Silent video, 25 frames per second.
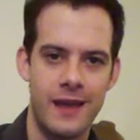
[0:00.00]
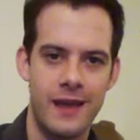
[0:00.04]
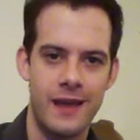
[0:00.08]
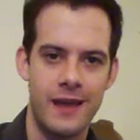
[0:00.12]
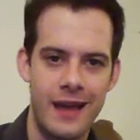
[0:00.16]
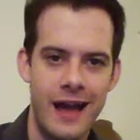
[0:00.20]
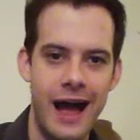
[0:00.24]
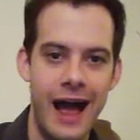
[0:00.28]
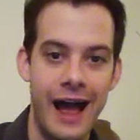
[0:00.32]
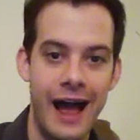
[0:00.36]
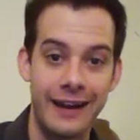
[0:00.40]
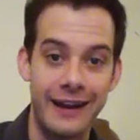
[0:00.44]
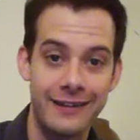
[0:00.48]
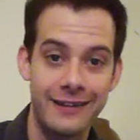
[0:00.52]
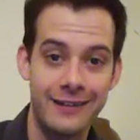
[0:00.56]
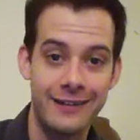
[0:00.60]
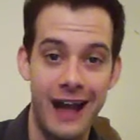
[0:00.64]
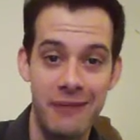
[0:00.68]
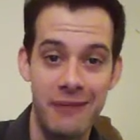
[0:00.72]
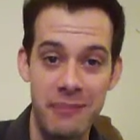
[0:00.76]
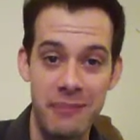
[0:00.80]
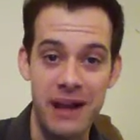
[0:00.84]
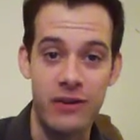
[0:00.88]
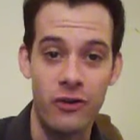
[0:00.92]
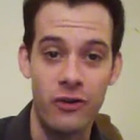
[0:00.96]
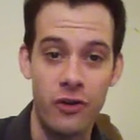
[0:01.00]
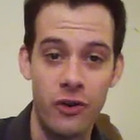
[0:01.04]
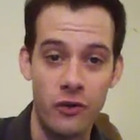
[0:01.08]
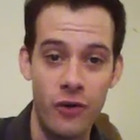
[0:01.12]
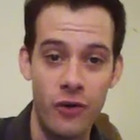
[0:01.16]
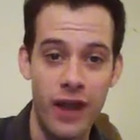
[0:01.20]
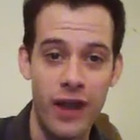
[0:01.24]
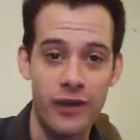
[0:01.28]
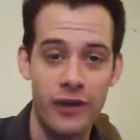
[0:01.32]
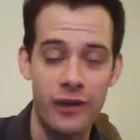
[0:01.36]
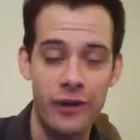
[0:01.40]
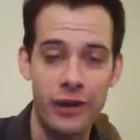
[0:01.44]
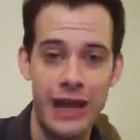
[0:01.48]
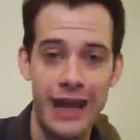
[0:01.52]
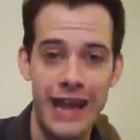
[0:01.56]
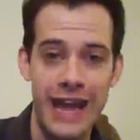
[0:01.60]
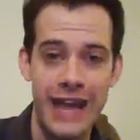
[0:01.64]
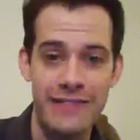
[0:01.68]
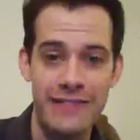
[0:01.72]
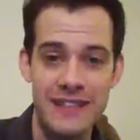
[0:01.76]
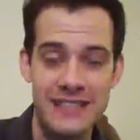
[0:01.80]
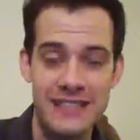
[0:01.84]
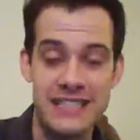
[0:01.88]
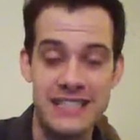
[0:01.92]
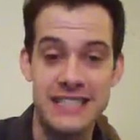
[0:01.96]
Hi, I'm Michael Corayer, and
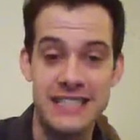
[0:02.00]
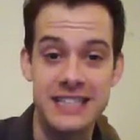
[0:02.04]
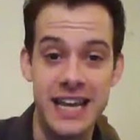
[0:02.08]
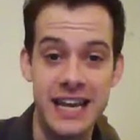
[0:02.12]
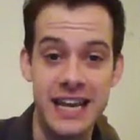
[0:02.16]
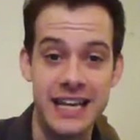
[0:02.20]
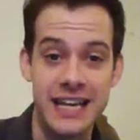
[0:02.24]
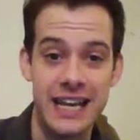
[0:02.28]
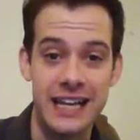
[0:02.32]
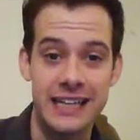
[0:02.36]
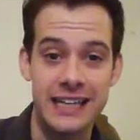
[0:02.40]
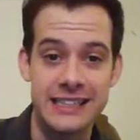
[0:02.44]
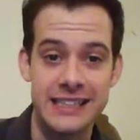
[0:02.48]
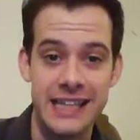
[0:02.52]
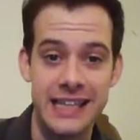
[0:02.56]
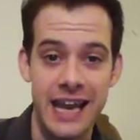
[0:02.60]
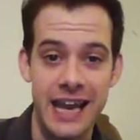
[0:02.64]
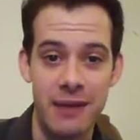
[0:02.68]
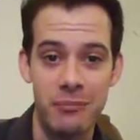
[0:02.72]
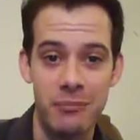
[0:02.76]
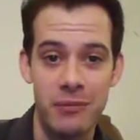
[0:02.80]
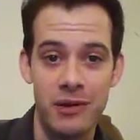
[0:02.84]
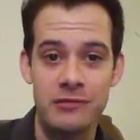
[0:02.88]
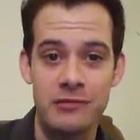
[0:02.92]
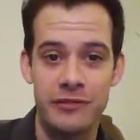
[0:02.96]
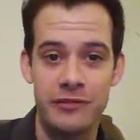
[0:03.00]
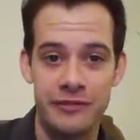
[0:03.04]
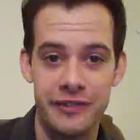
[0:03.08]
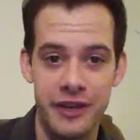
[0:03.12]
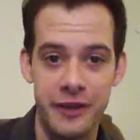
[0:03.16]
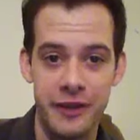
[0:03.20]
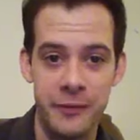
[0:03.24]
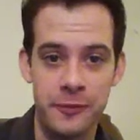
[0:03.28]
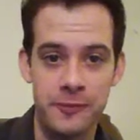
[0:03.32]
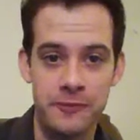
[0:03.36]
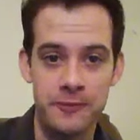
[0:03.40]
this is Psych Exam Review.